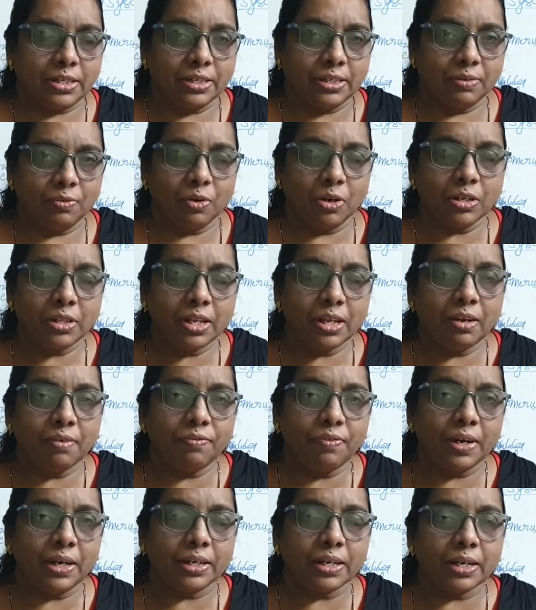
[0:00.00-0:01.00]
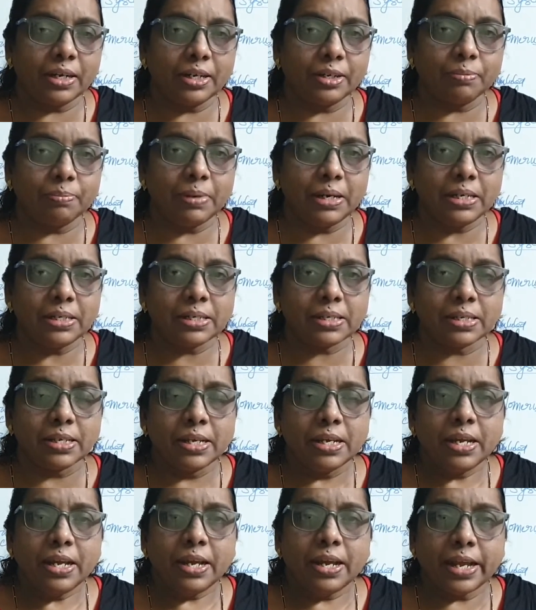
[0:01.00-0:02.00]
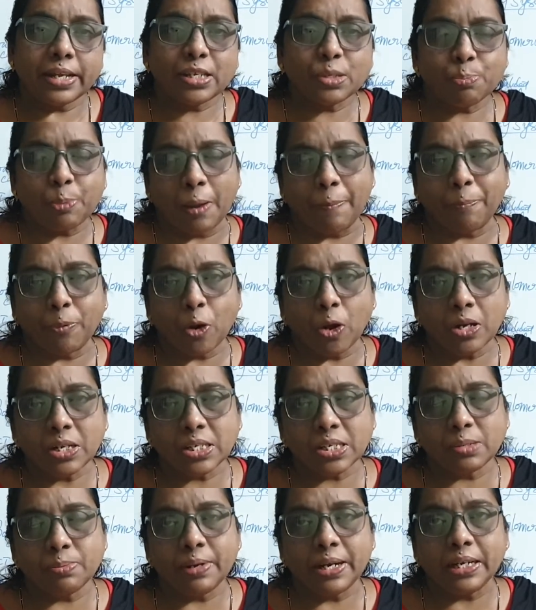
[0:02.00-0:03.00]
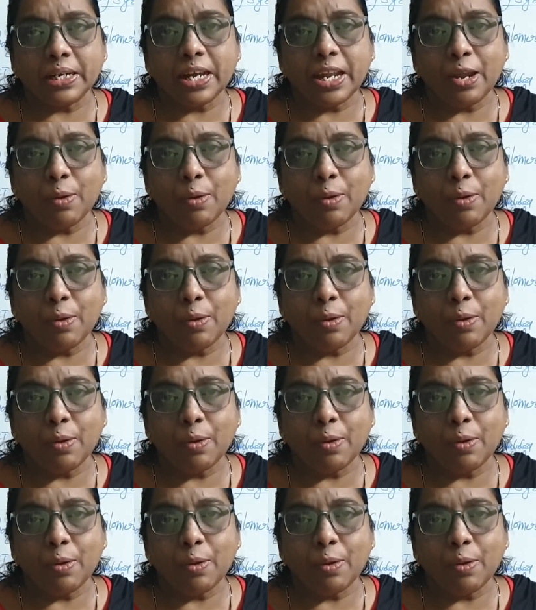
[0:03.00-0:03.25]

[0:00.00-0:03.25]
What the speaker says: What they will filter it means approximately